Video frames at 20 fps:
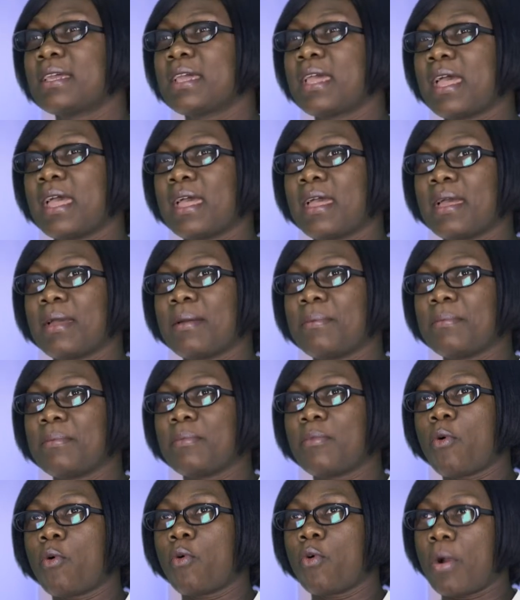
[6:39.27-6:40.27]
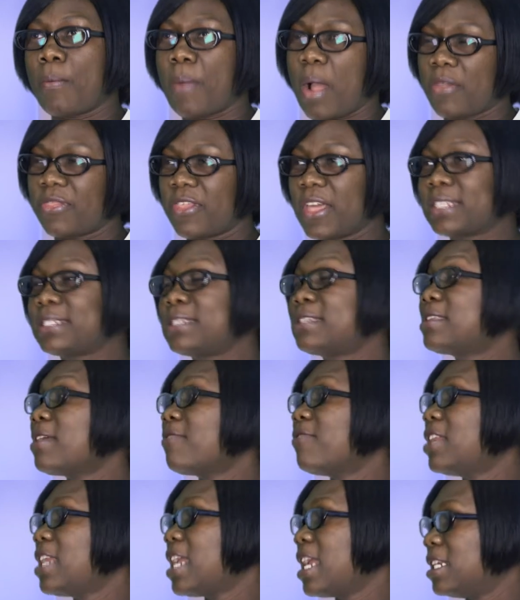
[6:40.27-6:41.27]
or about
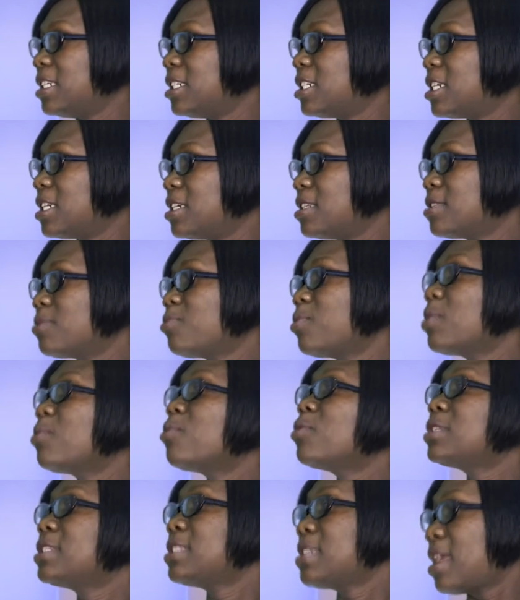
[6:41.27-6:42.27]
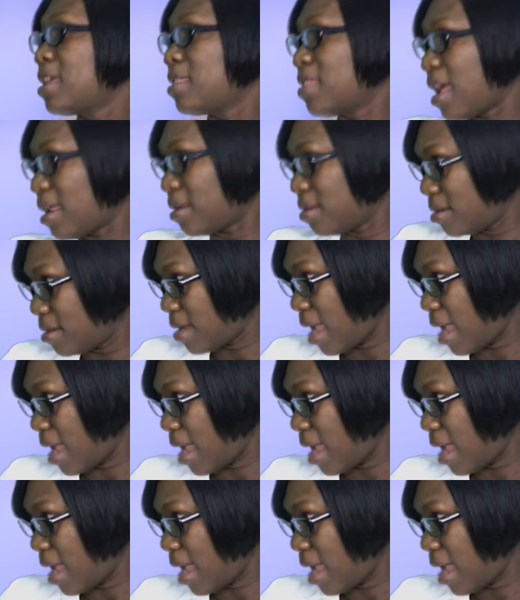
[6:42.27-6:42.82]
37 inches, we would say that